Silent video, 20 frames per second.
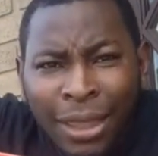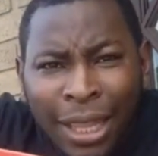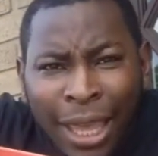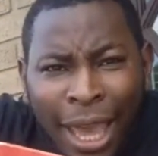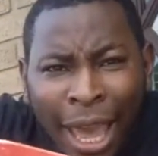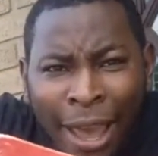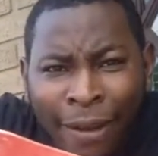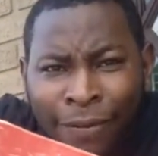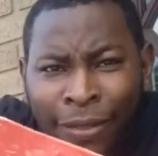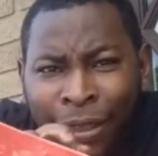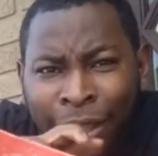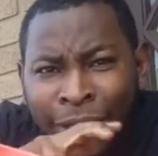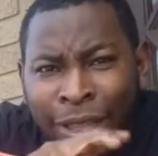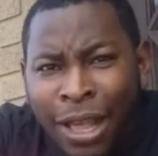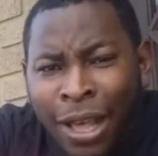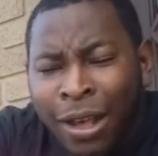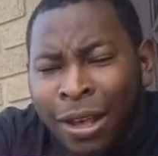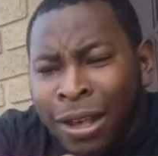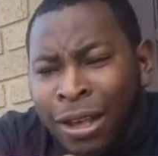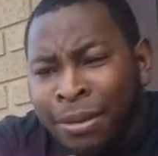after
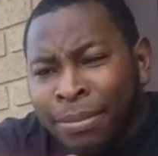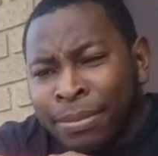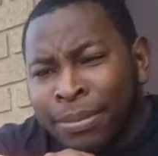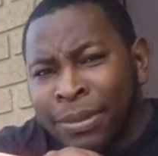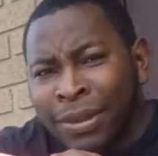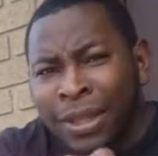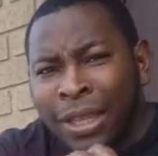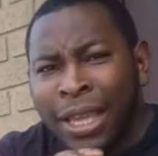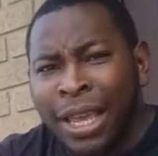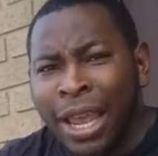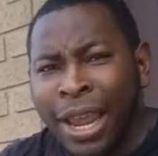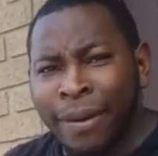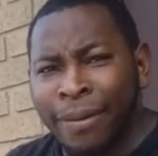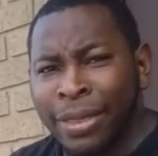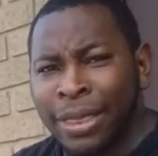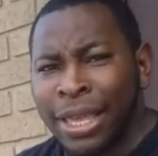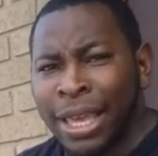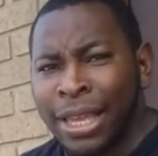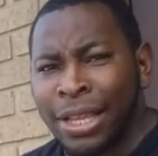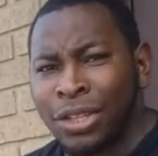
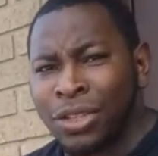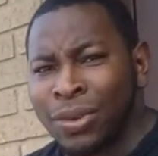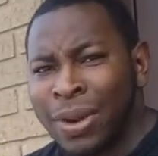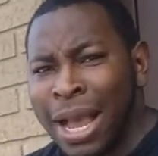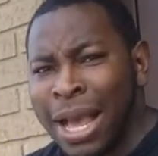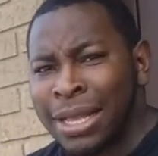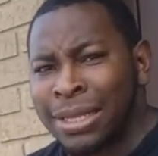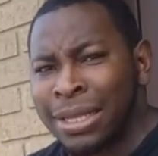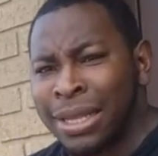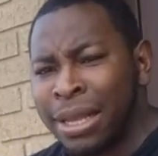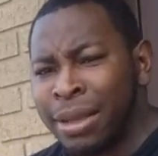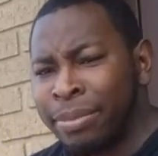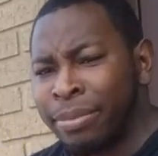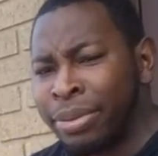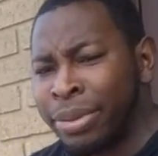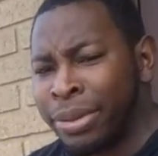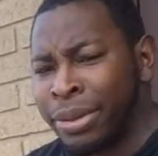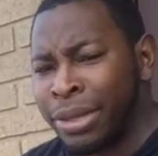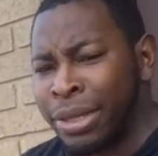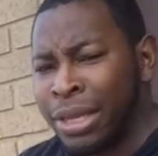everything dries up,
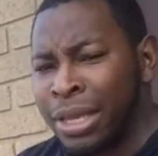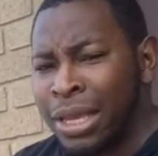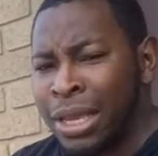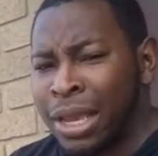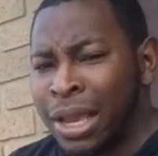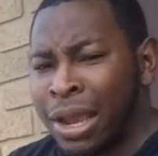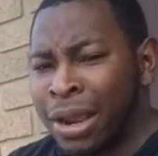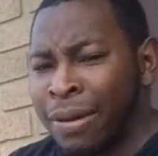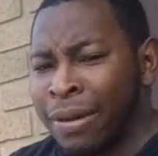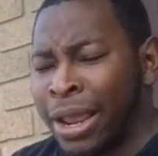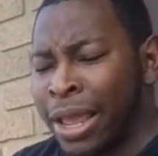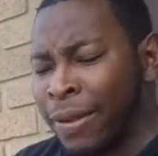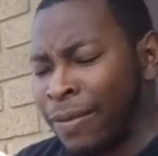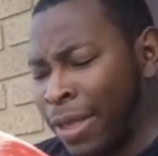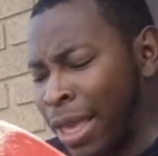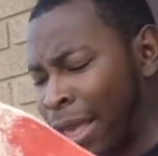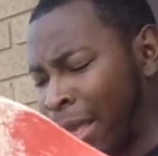all right,